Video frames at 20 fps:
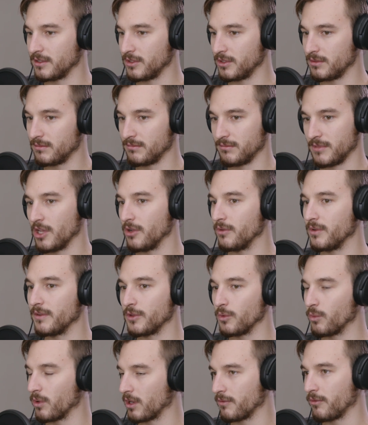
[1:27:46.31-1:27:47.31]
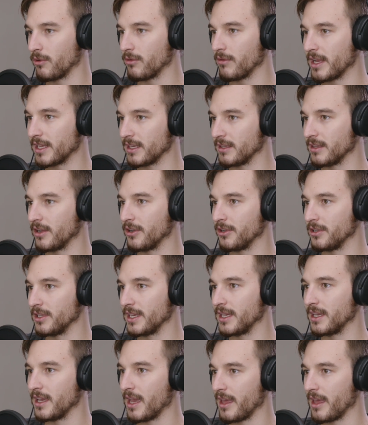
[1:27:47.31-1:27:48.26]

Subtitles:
if you work for regularly